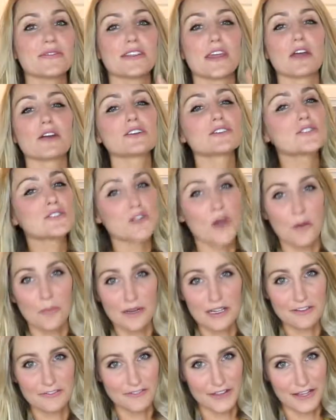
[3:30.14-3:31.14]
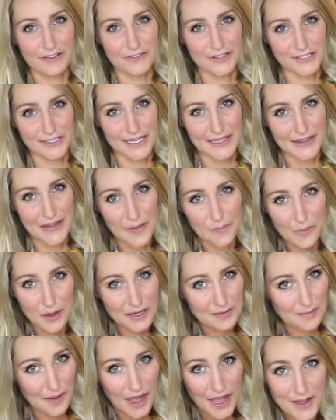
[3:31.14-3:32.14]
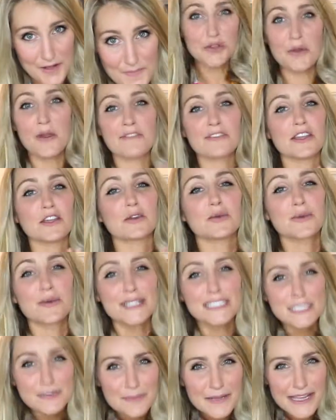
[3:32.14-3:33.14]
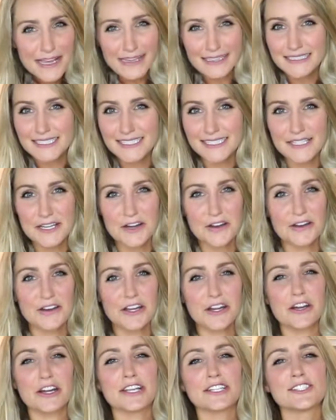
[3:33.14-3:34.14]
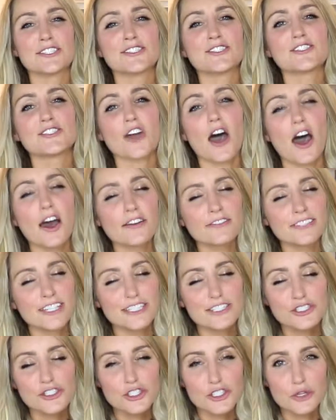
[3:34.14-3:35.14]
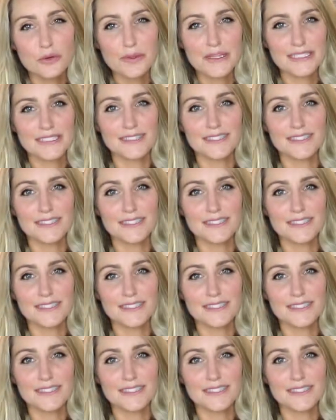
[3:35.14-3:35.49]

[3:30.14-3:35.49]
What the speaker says: There are so many flavors in that one bite. You have the crispy exterior, a soft and chewy